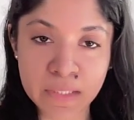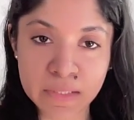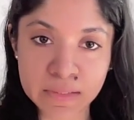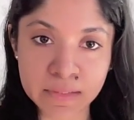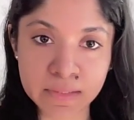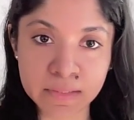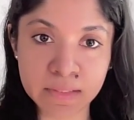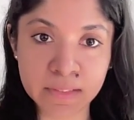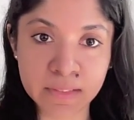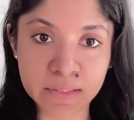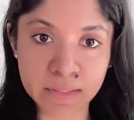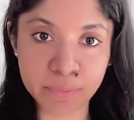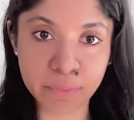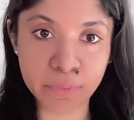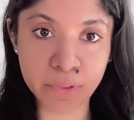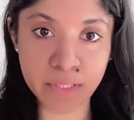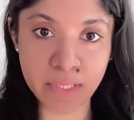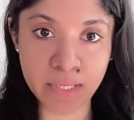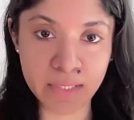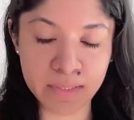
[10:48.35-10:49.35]
seeing the
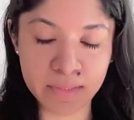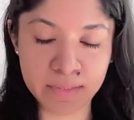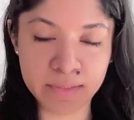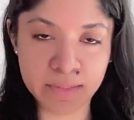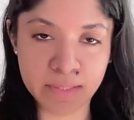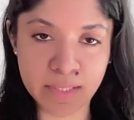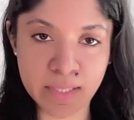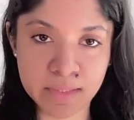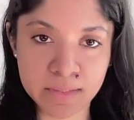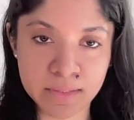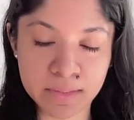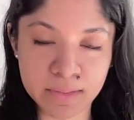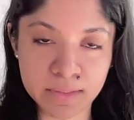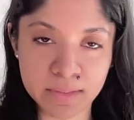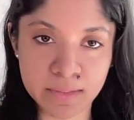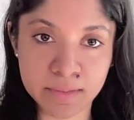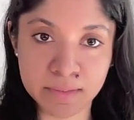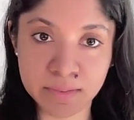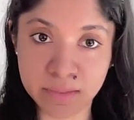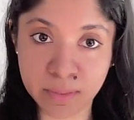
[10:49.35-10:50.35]
reality as it
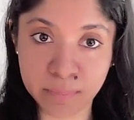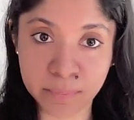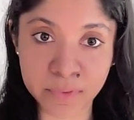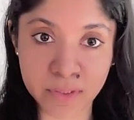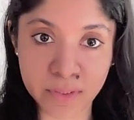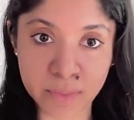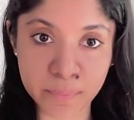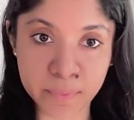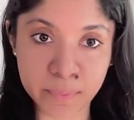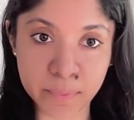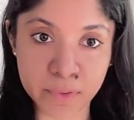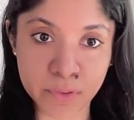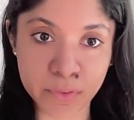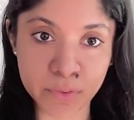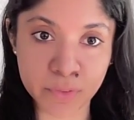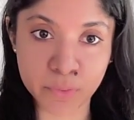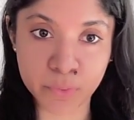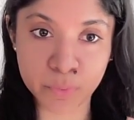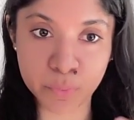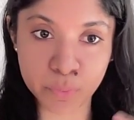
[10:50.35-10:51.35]
is sometimes,
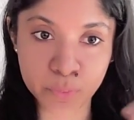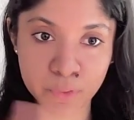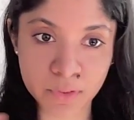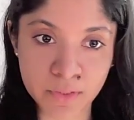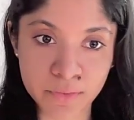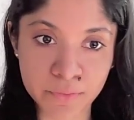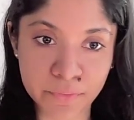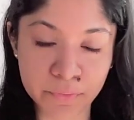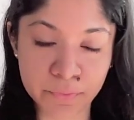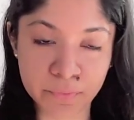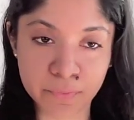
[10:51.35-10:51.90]
because those are